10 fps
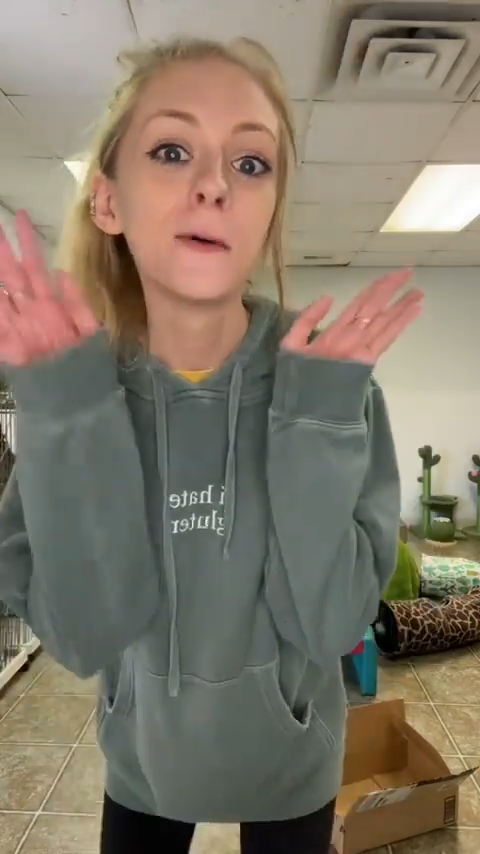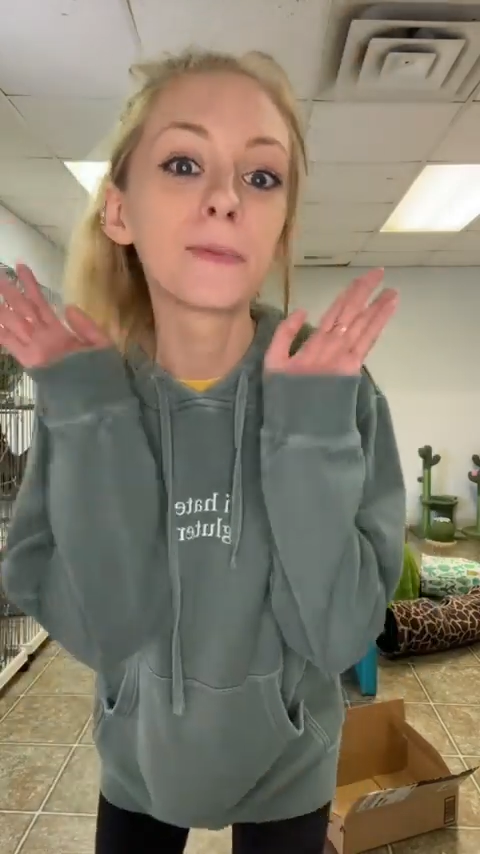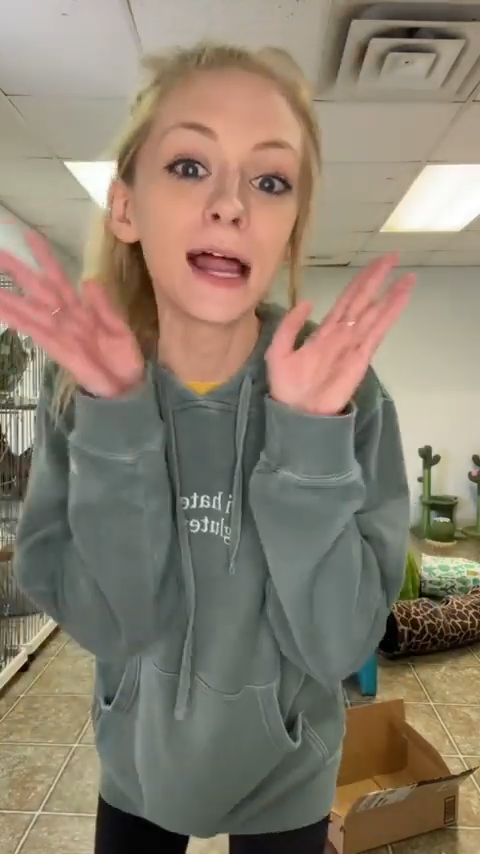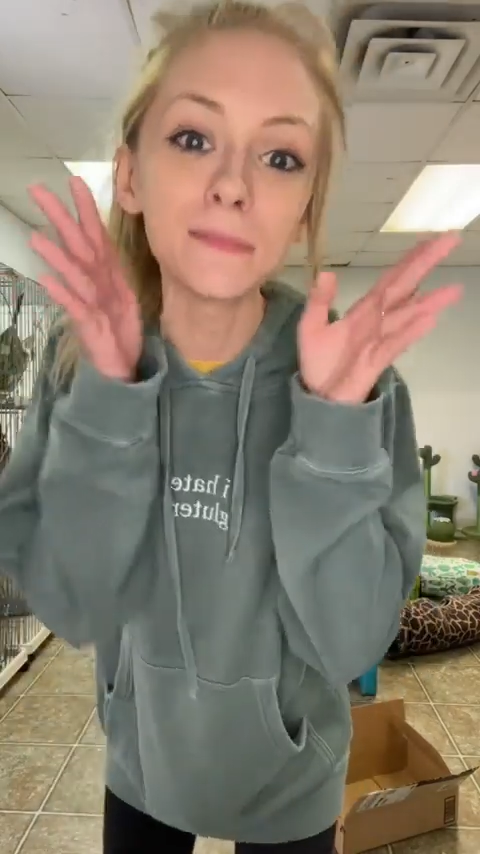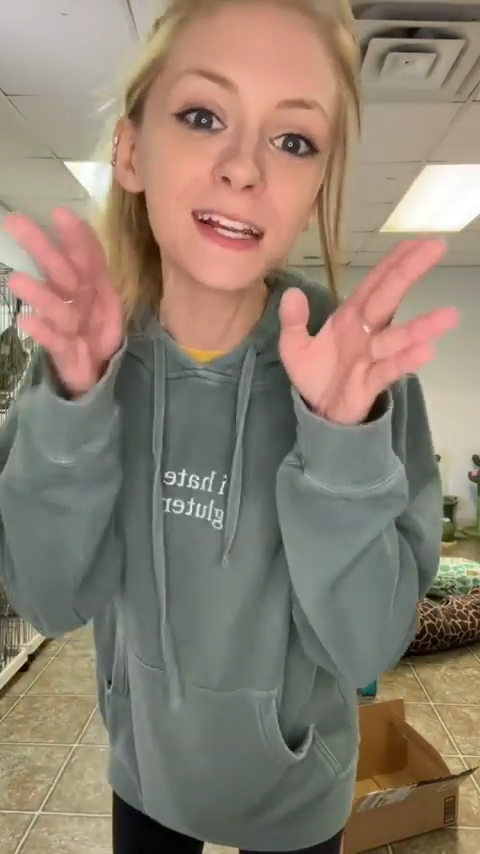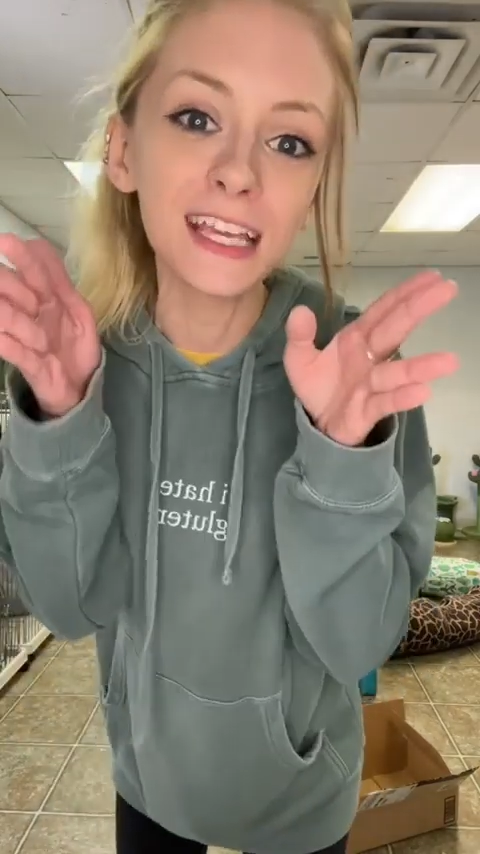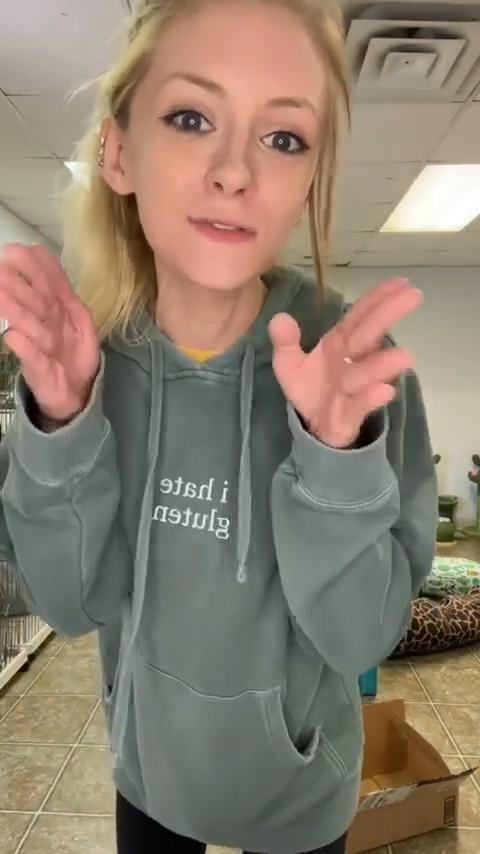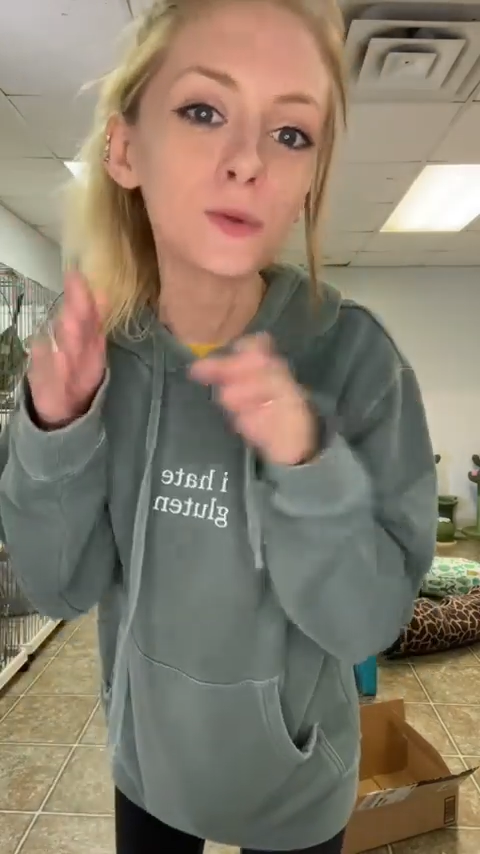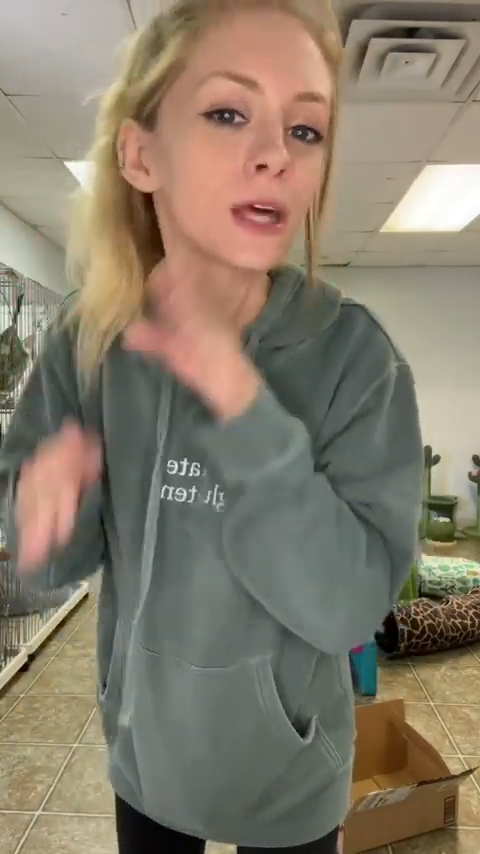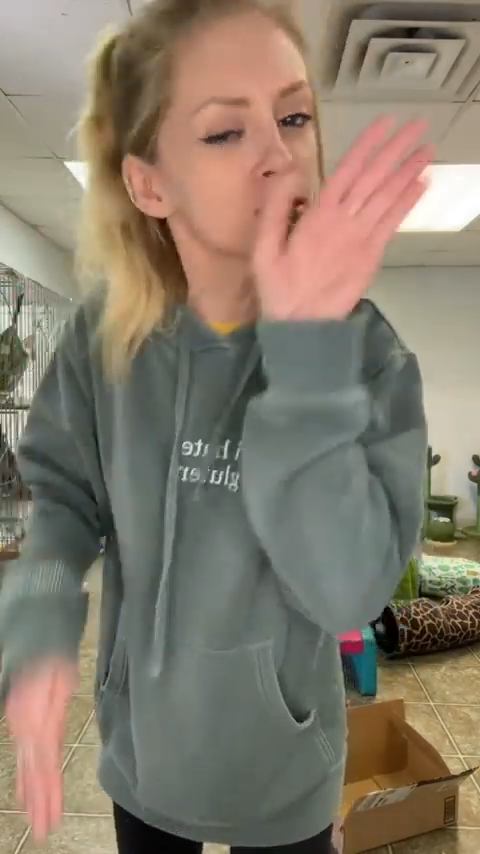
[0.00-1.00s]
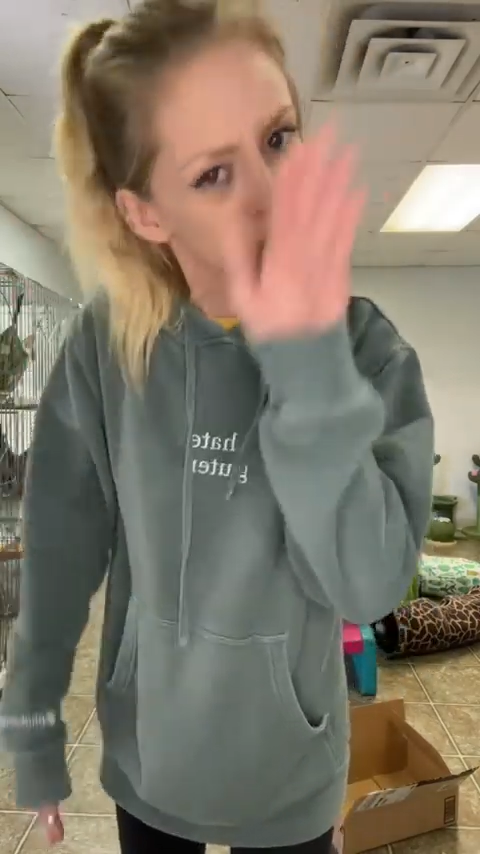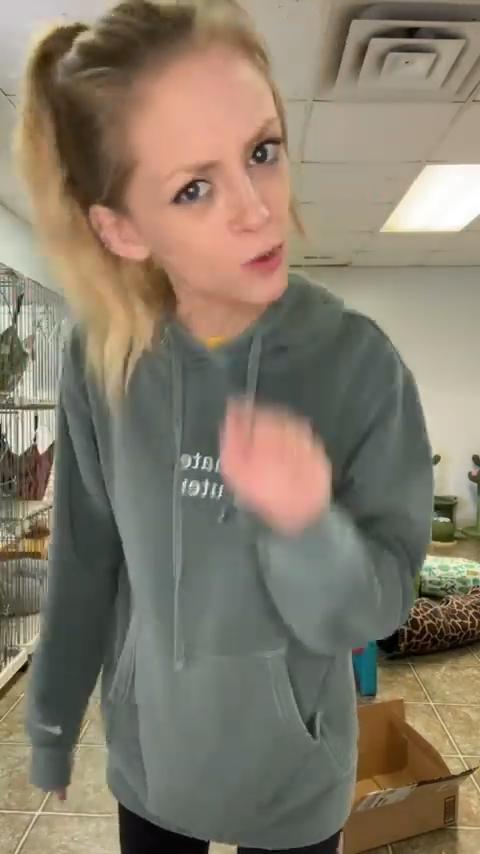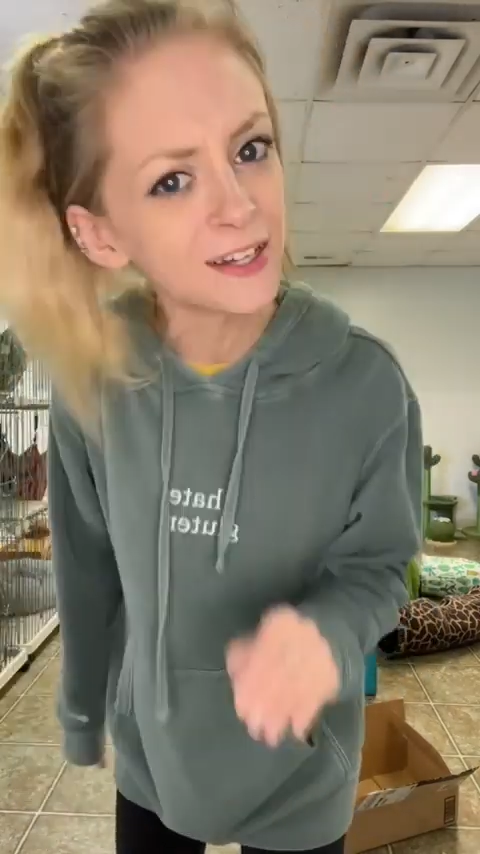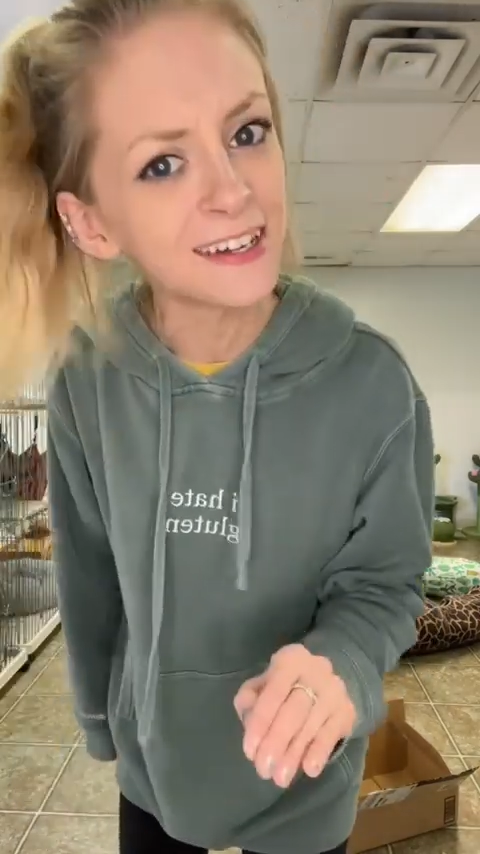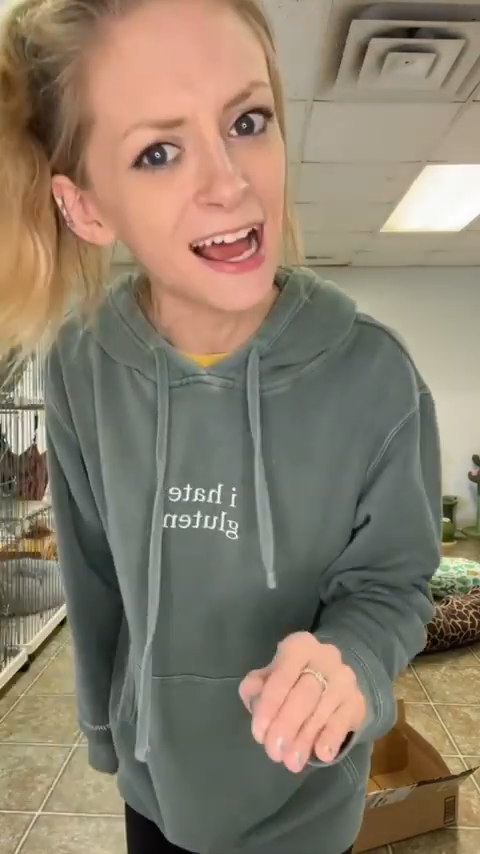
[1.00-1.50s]
But I'm going to give you, like, the
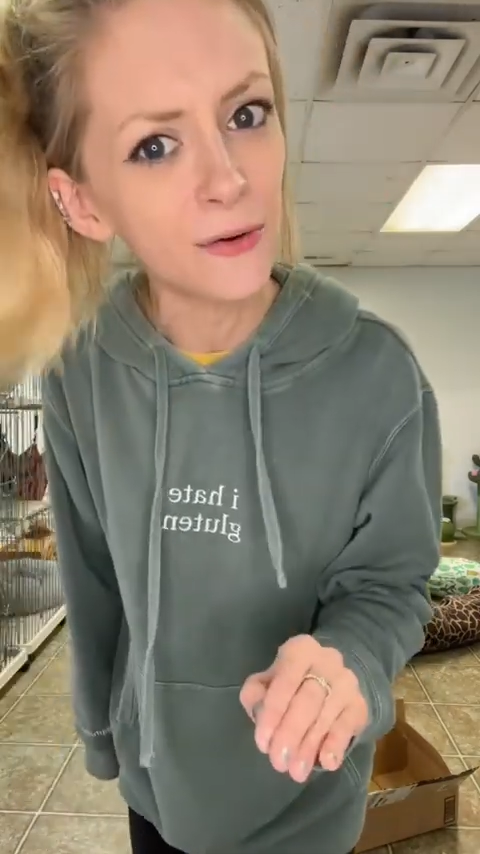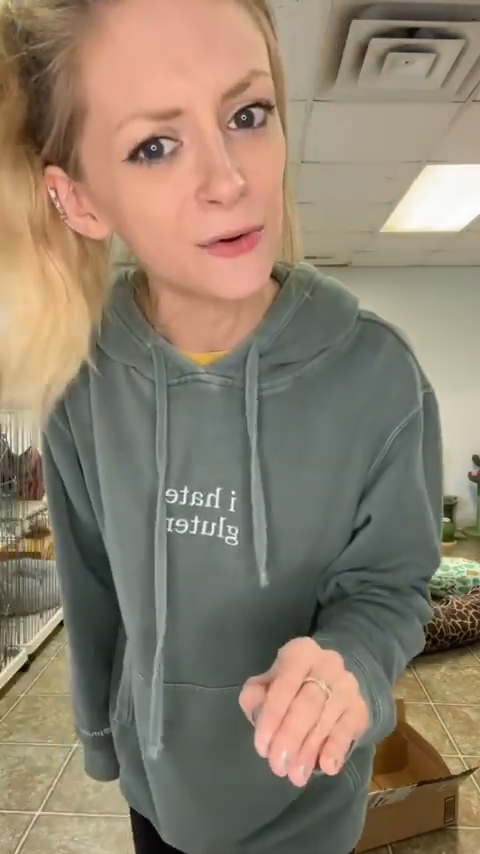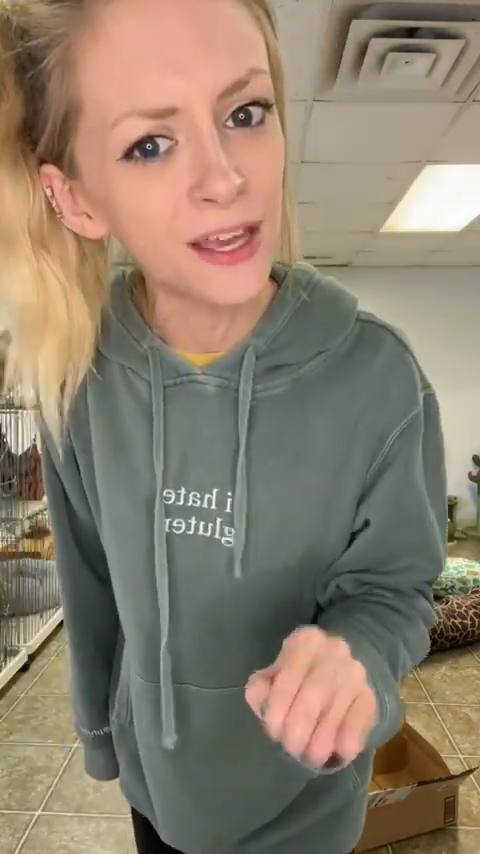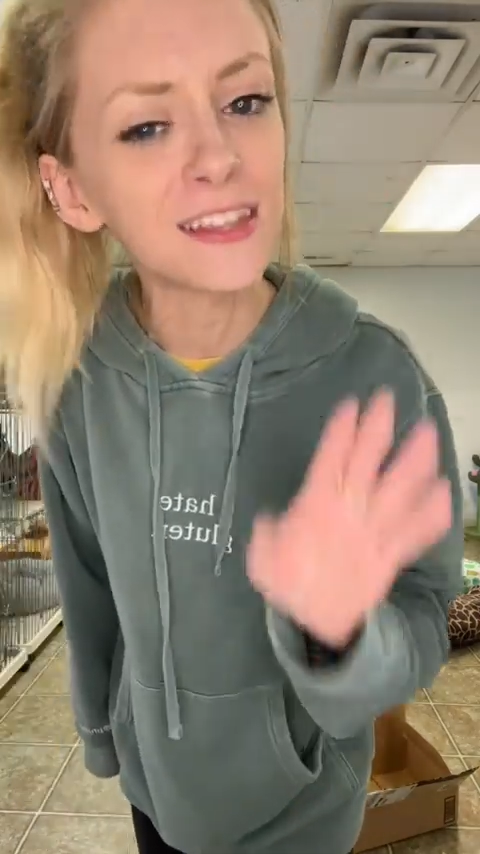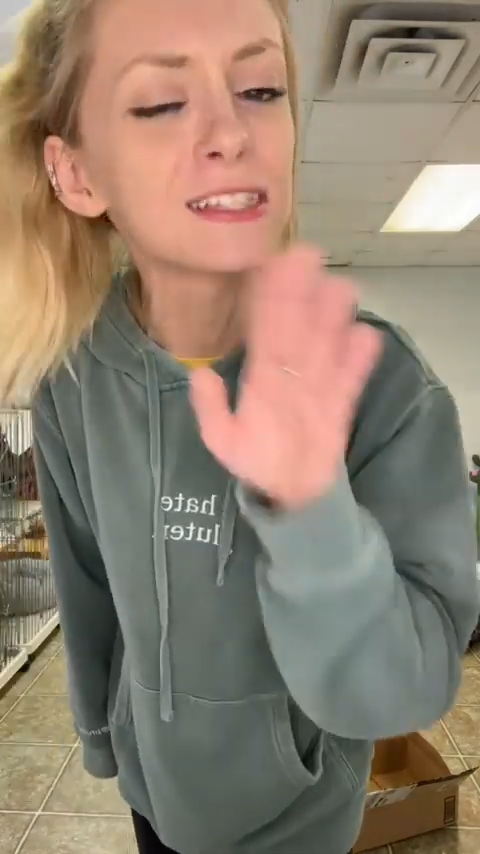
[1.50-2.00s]
rundown, okay?